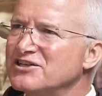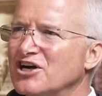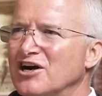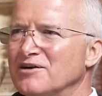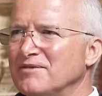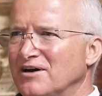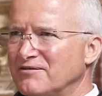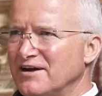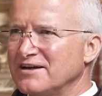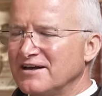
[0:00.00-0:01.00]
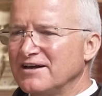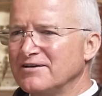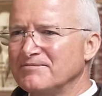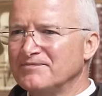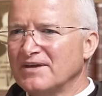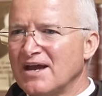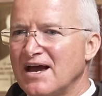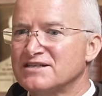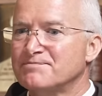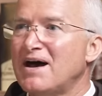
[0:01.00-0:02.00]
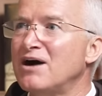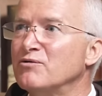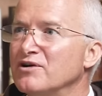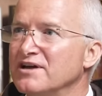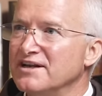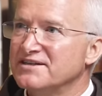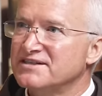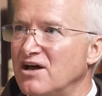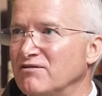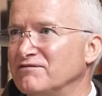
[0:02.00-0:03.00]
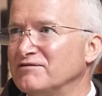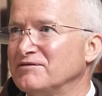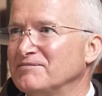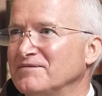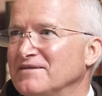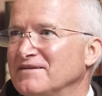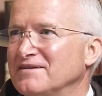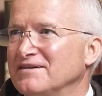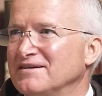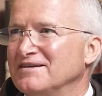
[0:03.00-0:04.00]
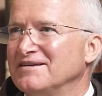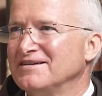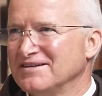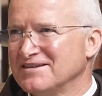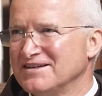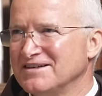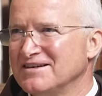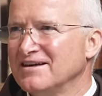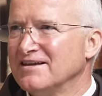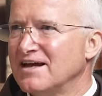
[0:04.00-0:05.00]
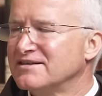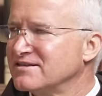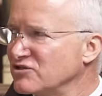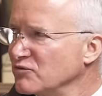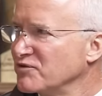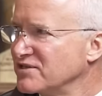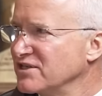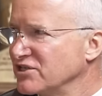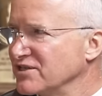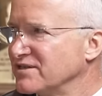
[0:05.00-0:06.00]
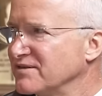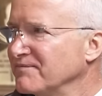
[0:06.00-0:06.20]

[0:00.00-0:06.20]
charm, all right, has power in itself. Hmm. You see? That's the superstitious.